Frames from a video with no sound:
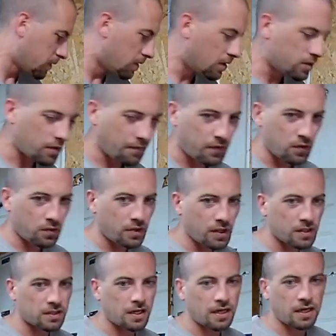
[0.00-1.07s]
there's a few
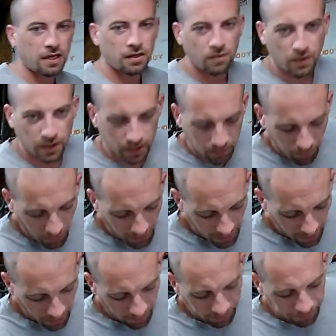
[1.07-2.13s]
things I kind of wanted to
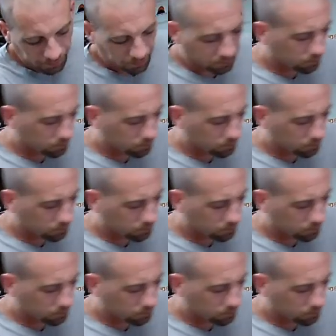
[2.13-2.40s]
bring up.